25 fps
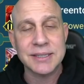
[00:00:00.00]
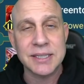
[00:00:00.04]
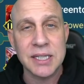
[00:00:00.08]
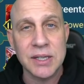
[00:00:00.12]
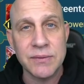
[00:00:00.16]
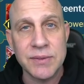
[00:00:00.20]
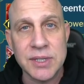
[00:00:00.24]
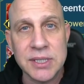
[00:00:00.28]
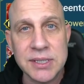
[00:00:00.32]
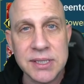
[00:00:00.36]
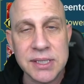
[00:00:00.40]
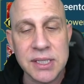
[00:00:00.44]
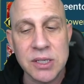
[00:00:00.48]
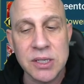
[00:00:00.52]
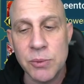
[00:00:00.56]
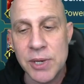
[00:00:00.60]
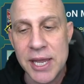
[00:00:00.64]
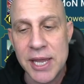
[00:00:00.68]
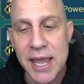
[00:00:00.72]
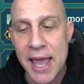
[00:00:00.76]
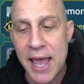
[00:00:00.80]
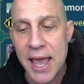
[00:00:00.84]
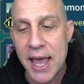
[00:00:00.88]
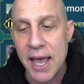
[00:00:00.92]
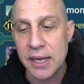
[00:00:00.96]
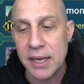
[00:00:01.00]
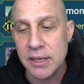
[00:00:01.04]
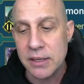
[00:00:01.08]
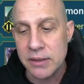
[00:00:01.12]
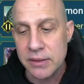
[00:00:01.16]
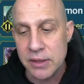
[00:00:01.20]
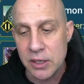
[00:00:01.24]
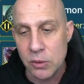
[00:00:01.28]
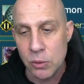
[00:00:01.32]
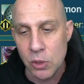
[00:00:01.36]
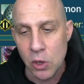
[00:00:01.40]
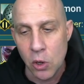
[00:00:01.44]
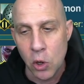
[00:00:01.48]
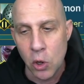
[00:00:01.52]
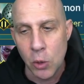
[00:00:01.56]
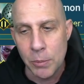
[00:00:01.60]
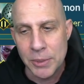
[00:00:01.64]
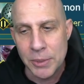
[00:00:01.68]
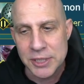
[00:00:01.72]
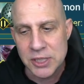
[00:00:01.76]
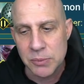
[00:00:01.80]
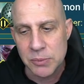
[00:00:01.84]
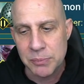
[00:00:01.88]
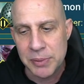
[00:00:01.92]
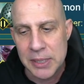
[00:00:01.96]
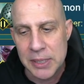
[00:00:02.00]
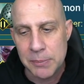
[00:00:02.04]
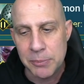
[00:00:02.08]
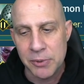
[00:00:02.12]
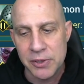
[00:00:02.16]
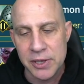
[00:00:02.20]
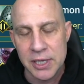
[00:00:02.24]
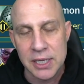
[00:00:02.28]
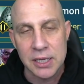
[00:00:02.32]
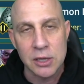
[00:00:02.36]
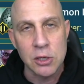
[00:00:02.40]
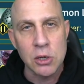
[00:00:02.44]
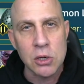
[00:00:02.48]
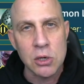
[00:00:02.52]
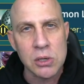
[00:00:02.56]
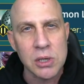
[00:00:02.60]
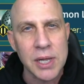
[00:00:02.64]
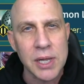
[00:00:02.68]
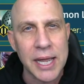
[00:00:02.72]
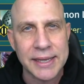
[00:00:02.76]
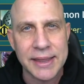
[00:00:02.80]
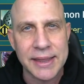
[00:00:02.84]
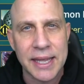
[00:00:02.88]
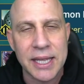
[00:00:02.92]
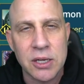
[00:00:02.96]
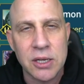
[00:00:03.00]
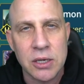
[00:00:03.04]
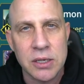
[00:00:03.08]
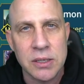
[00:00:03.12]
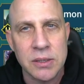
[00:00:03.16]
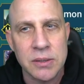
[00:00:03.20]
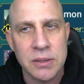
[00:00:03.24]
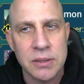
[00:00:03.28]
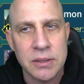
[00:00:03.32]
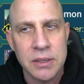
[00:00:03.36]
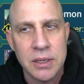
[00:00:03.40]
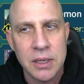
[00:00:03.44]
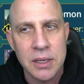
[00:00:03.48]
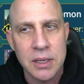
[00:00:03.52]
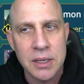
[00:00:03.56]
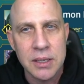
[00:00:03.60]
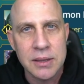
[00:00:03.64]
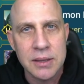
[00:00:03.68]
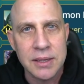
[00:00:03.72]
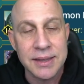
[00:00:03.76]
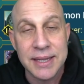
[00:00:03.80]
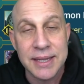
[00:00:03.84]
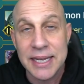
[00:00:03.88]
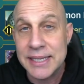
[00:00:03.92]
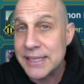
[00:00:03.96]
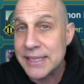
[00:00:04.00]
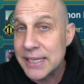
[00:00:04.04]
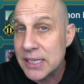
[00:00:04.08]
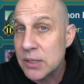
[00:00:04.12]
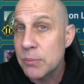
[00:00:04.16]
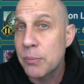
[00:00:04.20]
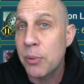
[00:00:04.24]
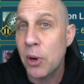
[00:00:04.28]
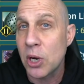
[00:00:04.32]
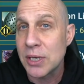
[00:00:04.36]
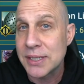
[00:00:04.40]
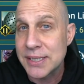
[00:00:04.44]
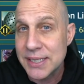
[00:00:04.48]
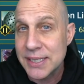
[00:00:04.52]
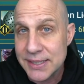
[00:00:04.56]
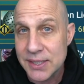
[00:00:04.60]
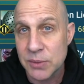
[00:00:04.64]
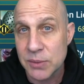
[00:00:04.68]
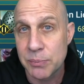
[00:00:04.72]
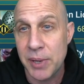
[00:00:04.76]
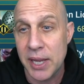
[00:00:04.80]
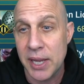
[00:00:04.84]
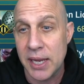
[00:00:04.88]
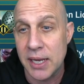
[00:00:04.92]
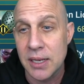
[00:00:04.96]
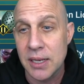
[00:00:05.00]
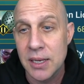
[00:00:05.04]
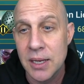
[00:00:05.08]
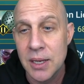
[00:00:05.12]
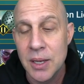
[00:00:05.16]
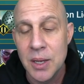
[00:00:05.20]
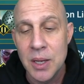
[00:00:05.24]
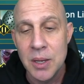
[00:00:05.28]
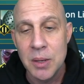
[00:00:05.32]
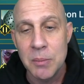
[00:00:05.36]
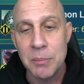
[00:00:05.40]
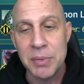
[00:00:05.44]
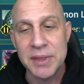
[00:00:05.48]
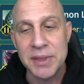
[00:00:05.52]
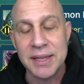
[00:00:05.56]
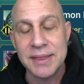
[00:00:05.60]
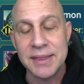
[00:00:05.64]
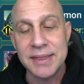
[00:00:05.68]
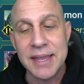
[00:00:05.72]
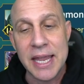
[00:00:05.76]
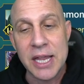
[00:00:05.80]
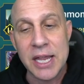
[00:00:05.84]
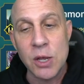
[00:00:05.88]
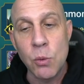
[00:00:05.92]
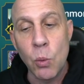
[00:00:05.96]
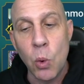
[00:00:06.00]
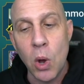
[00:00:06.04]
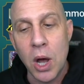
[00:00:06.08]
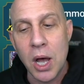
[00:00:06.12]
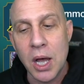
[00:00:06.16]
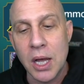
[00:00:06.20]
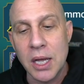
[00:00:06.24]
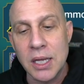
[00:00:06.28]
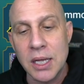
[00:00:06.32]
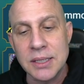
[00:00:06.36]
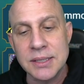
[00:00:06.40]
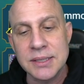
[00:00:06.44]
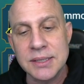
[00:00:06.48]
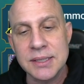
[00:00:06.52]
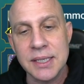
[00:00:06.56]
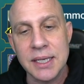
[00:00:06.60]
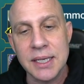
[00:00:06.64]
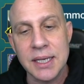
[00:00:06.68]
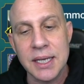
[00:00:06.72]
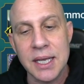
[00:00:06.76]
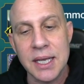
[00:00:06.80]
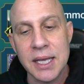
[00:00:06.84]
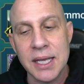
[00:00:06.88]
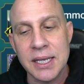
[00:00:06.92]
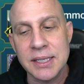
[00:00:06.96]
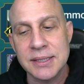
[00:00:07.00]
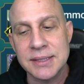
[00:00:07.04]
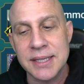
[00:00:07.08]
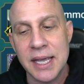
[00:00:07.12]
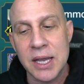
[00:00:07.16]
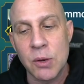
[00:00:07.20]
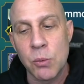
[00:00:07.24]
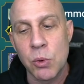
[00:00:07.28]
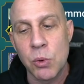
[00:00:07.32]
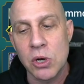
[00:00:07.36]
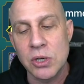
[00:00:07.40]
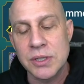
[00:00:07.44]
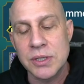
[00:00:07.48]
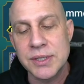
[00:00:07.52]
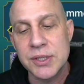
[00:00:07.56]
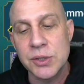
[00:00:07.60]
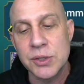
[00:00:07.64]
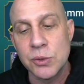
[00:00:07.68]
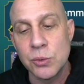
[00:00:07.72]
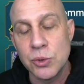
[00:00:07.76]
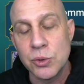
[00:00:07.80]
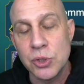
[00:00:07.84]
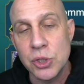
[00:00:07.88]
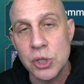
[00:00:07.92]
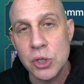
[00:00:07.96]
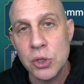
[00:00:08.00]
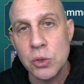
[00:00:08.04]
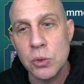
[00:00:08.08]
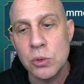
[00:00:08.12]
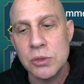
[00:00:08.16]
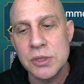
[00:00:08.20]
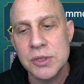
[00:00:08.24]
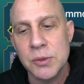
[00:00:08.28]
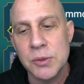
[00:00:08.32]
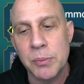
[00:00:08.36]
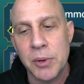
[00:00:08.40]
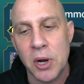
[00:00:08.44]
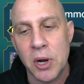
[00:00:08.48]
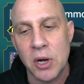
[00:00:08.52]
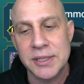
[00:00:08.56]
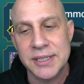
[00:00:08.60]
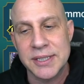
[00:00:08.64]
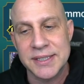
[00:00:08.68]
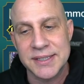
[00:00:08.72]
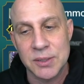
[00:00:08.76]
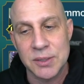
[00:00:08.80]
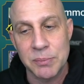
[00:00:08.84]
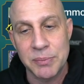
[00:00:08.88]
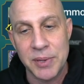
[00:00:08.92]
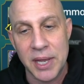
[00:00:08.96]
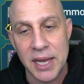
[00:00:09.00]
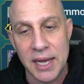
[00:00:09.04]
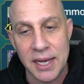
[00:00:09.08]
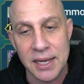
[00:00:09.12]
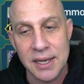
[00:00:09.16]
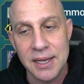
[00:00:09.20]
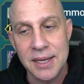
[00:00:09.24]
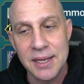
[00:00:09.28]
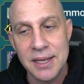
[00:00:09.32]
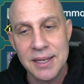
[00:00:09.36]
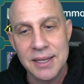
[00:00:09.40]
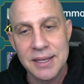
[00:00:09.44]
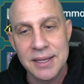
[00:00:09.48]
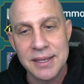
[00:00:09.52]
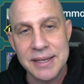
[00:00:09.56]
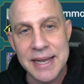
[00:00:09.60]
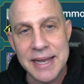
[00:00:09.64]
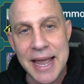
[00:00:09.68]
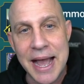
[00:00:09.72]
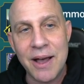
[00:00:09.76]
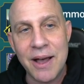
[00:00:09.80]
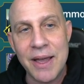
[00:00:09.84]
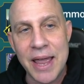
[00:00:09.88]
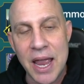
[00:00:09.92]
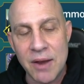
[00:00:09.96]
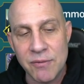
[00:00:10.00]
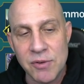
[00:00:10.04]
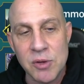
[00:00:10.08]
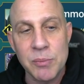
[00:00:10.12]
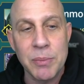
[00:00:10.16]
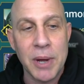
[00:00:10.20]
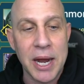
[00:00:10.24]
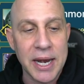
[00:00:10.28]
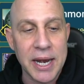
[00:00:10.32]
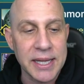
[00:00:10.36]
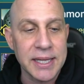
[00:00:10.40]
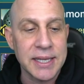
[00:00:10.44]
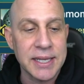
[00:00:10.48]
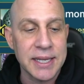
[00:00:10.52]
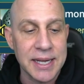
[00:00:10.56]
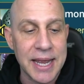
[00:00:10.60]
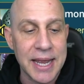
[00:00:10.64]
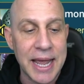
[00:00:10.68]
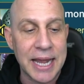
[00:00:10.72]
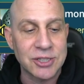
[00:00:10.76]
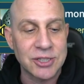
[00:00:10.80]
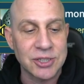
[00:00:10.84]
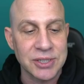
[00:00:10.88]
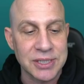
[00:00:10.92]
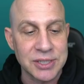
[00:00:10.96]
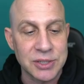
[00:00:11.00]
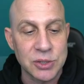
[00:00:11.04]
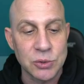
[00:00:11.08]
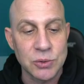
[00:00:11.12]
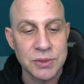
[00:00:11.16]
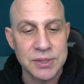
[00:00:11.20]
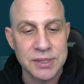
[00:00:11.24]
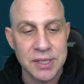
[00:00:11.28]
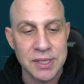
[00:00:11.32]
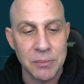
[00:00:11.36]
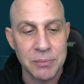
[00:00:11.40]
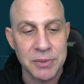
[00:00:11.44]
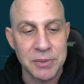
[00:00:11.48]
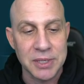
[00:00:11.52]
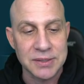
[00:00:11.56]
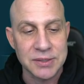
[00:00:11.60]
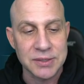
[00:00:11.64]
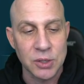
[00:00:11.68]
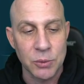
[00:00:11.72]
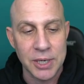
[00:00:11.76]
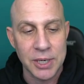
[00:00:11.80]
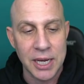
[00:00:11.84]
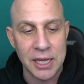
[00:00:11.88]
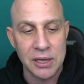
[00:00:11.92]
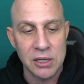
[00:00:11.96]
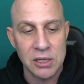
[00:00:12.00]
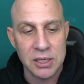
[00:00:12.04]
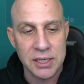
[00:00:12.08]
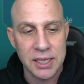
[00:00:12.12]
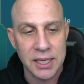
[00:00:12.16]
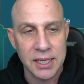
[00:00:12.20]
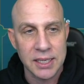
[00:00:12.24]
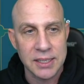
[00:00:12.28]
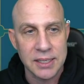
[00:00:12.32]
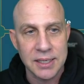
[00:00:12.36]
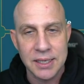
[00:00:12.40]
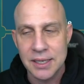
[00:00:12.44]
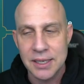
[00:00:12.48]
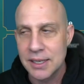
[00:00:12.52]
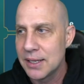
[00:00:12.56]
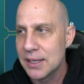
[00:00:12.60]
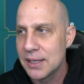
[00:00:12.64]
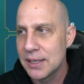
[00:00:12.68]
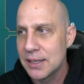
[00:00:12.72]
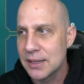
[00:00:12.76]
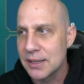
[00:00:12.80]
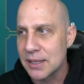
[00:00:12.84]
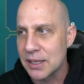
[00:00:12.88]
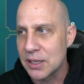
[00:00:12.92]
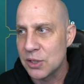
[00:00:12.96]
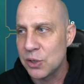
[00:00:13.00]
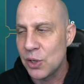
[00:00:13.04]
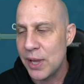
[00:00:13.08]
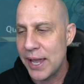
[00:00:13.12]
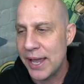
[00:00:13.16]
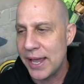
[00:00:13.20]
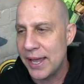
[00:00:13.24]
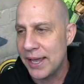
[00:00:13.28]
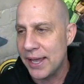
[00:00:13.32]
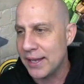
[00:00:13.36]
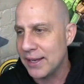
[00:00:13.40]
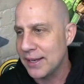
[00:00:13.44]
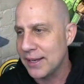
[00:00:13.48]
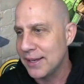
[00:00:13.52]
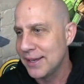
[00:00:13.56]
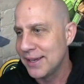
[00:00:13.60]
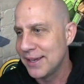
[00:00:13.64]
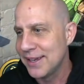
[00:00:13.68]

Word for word: CVC we had, there were a whole bunch of people that looked like they didn't participate. But the thing was, is they were too new to participate. Now everybody can actually do something. So when I look at the clan